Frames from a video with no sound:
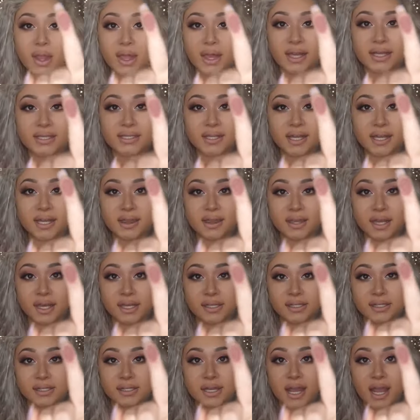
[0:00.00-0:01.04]
is like
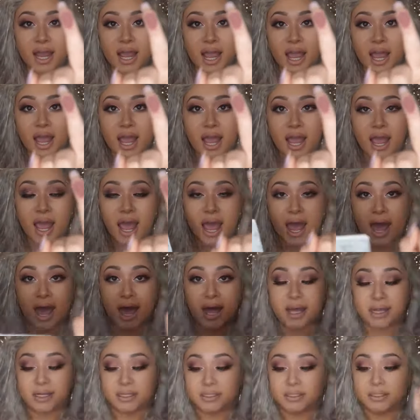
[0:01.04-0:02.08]
this,
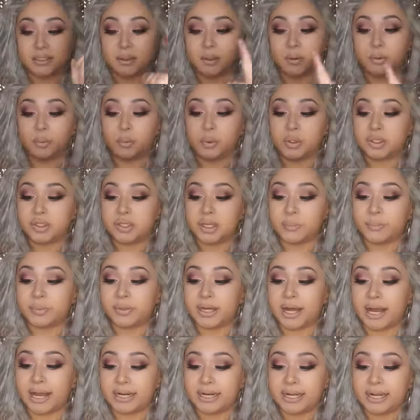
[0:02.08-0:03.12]
and once
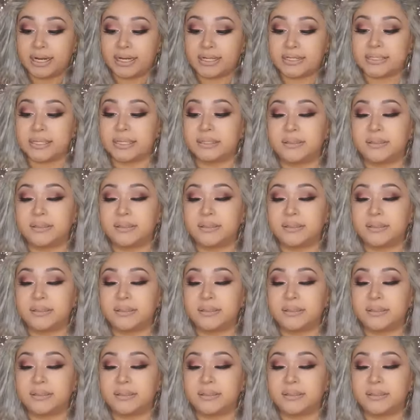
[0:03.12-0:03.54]
applied it is a